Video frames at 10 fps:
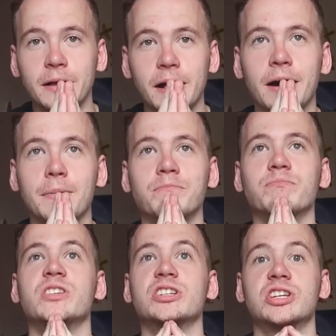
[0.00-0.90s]

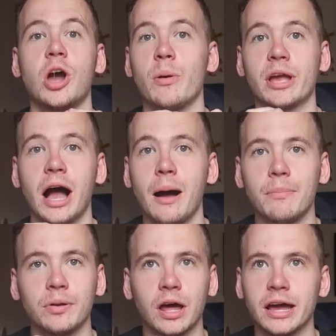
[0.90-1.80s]
um, just going
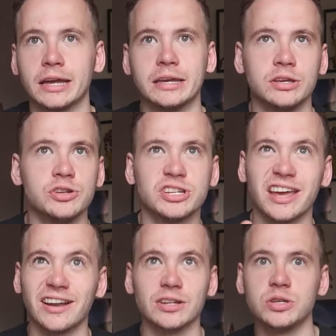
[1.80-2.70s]
up like used to
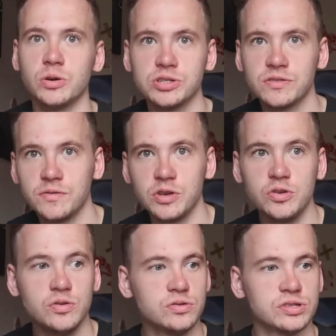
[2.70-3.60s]
get like 200
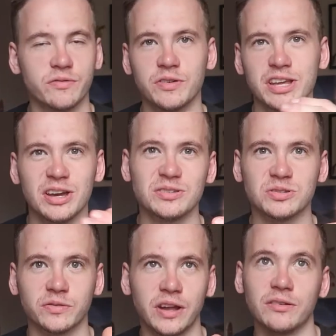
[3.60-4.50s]
views a video
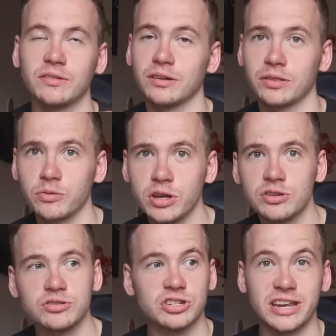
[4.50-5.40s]
sort of now
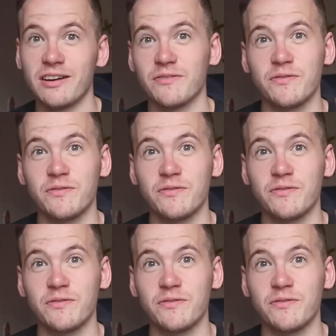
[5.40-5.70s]
300 now